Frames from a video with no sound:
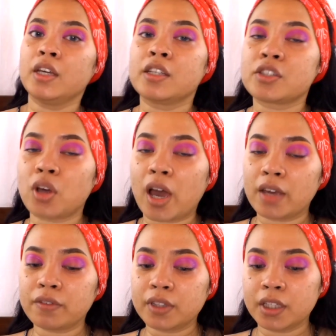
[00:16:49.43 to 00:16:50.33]
So
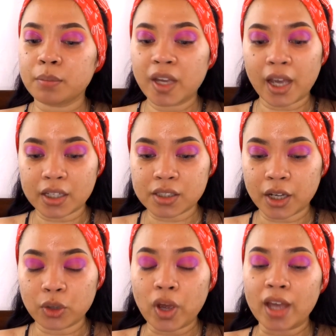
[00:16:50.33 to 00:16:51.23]
I've cleaned my
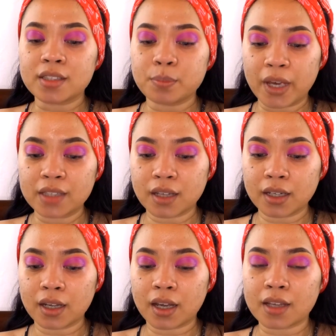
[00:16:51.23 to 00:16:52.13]
eyeshadow as best
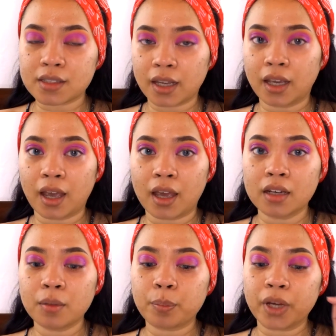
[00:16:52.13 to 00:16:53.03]
as I
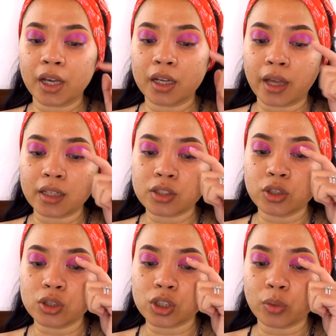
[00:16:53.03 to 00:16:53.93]
can, but as
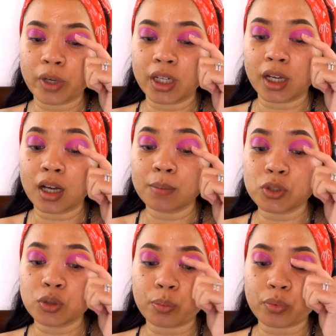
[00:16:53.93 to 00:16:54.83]
usual, when it comes
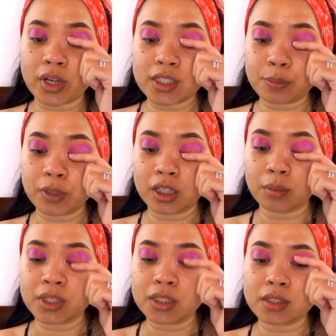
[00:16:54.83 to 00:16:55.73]
to pressed
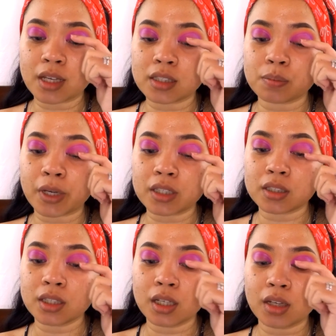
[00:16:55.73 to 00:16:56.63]
pigments,
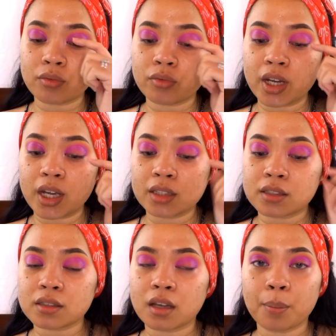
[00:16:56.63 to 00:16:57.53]
especially
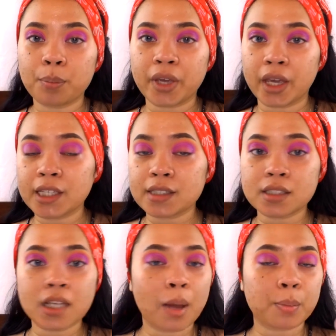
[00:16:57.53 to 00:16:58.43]
reds,
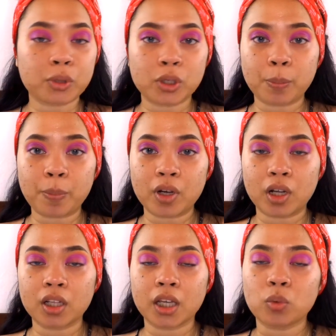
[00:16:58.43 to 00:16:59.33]
pinks,
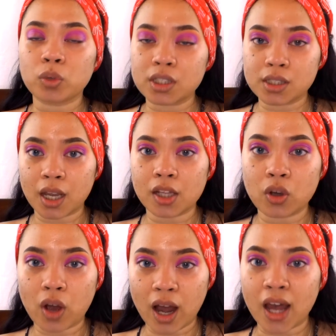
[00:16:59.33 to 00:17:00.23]
purple, it will stain
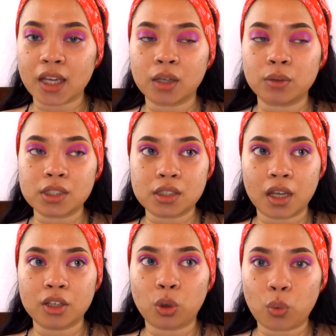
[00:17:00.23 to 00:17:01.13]
your eye. It will
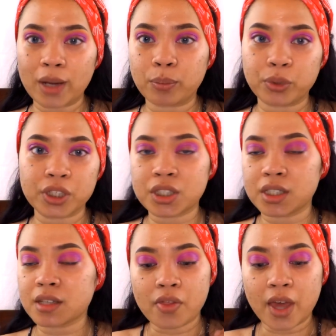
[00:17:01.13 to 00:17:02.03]
stain your white
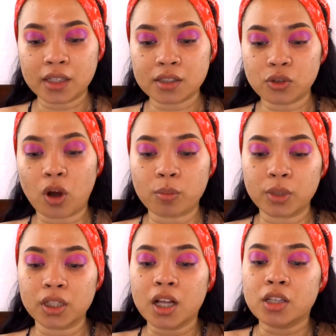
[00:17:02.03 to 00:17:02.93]
brushes. That is
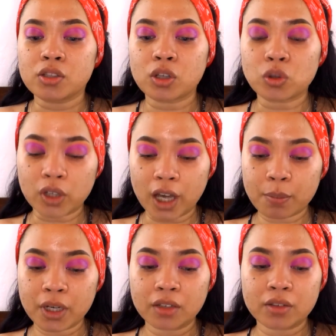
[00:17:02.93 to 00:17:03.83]
normal. So to cut
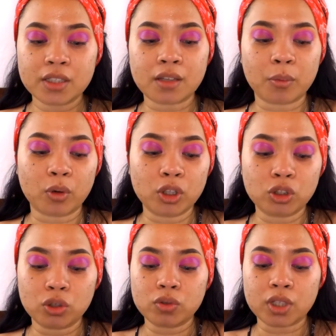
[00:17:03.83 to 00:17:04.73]
my crease, I'm going
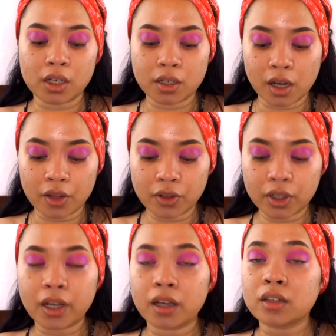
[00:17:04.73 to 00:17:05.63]
to another
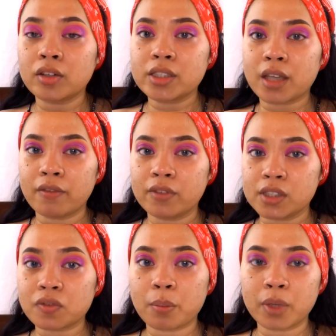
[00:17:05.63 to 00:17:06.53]
cut crease canvas
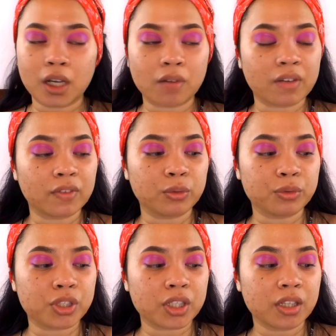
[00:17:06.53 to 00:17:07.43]
from Makeup
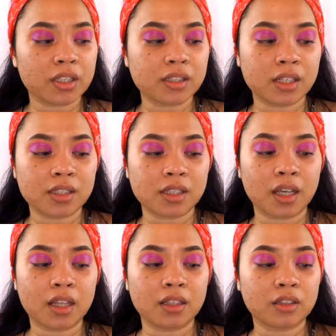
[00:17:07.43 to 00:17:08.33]
Revolution. This is
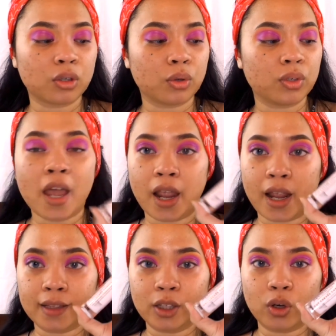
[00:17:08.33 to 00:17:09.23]
in the tone
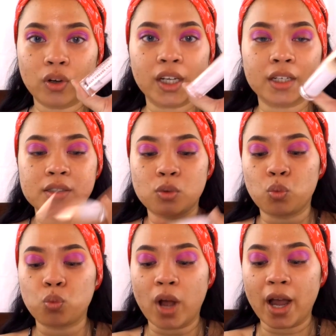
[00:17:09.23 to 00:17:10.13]
Halo. It is
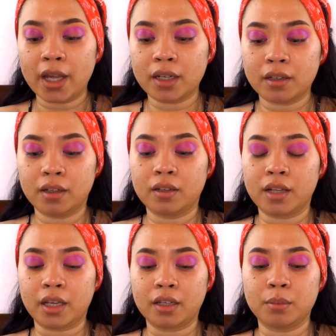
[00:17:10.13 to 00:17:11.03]
white,
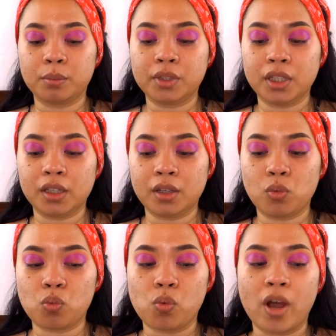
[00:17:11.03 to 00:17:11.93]
like completely
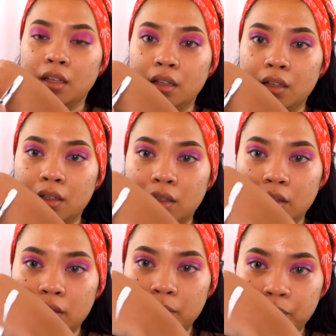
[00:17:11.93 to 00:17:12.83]
white, if you
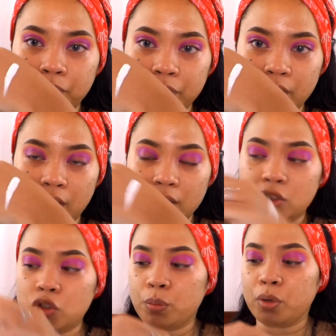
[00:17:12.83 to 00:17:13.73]
can see,
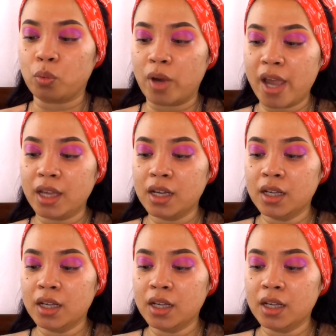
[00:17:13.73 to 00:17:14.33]
super white.